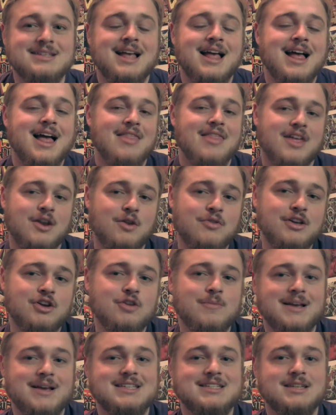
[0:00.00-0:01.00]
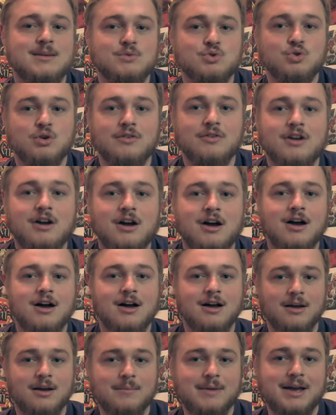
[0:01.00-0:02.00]
that I do think can make some sort of
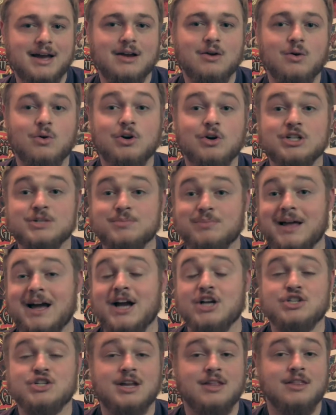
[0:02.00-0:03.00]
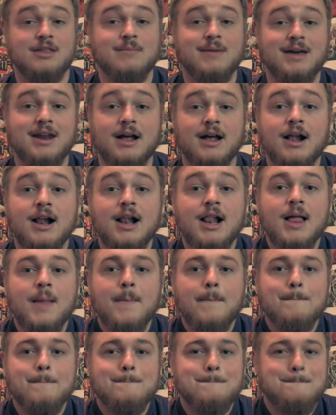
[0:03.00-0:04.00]
comeback or splash in the meta.
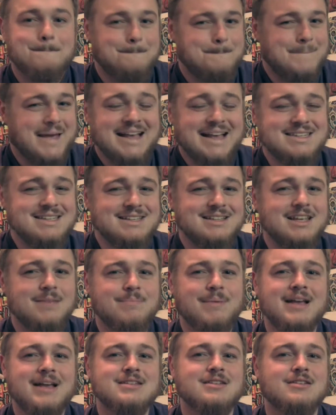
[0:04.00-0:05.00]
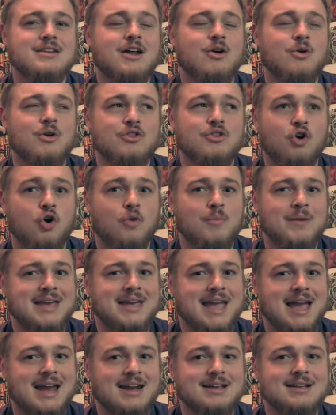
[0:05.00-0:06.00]
Basically based on not only their own
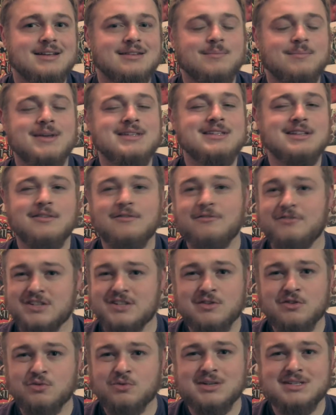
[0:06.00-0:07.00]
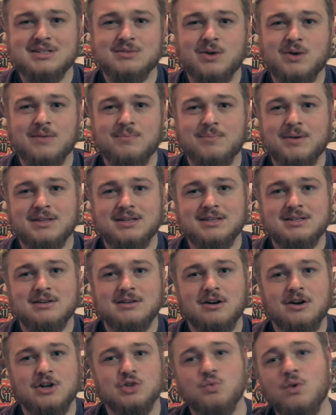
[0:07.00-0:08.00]
mechanic, and basically several reasons why I picked these
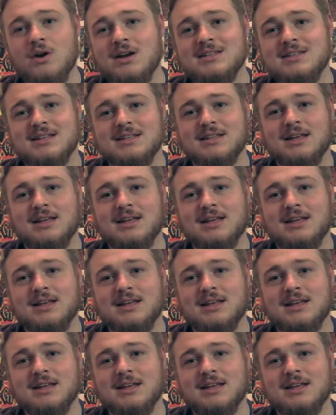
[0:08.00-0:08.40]
cards. One is that